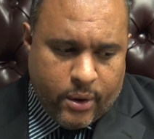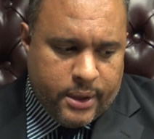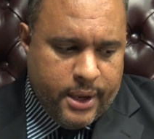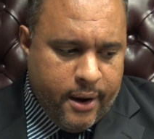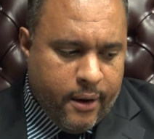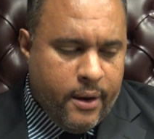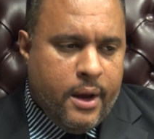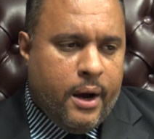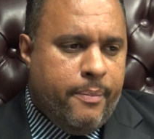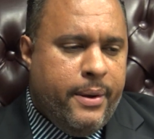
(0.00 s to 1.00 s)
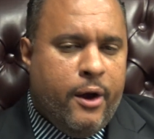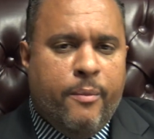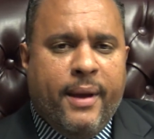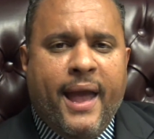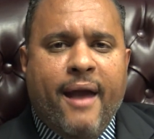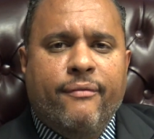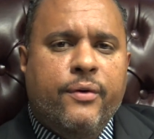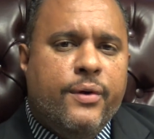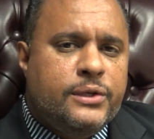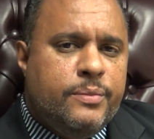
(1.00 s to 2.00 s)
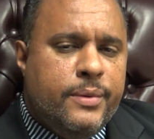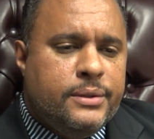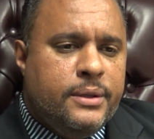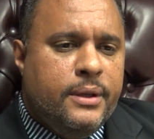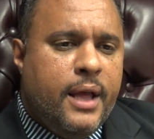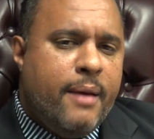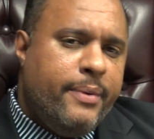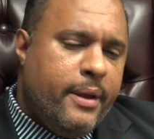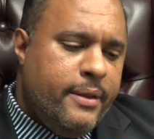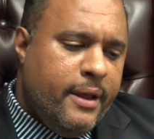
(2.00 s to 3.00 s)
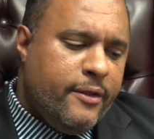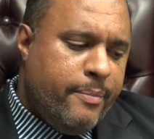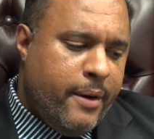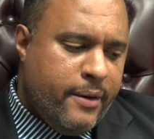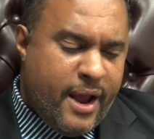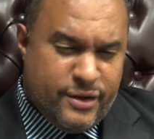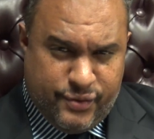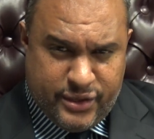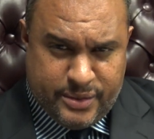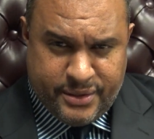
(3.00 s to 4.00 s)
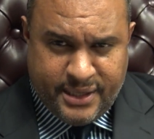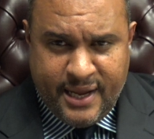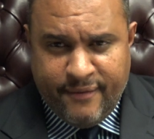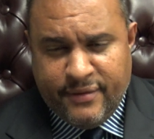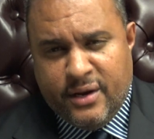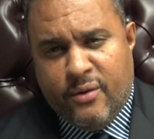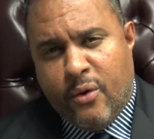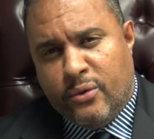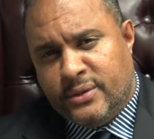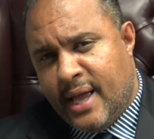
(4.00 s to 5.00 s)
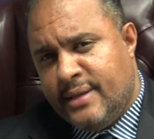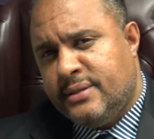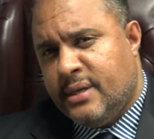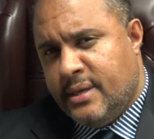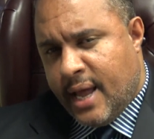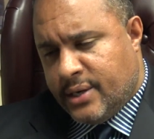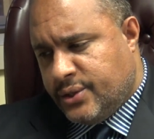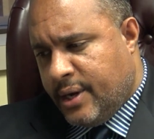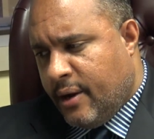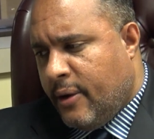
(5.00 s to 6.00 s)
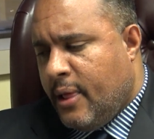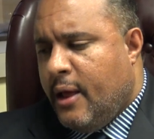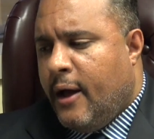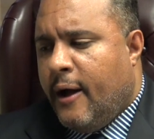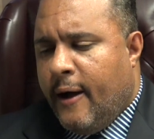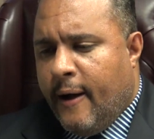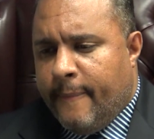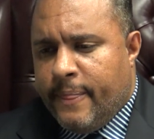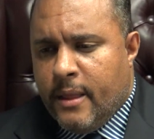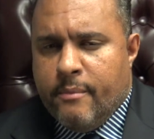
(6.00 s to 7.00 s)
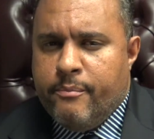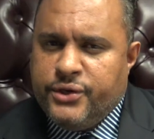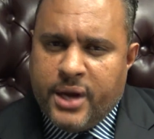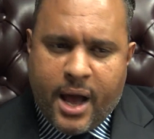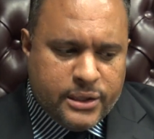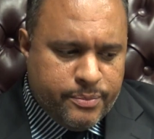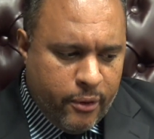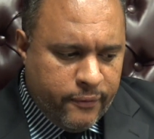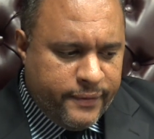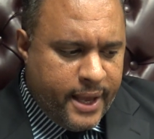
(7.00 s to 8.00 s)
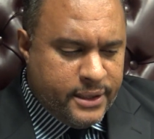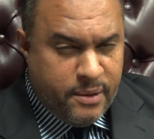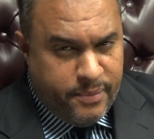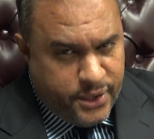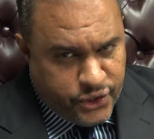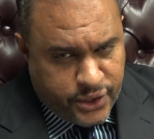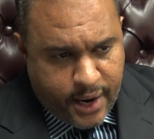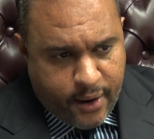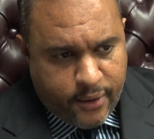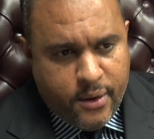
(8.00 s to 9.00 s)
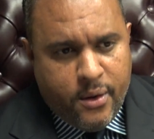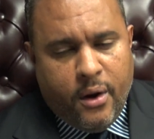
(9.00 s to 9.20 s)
One year a parent may have Christmas and the other parent has Christmas Eve, and then it rotates the next year. Child's birthdays can be shared.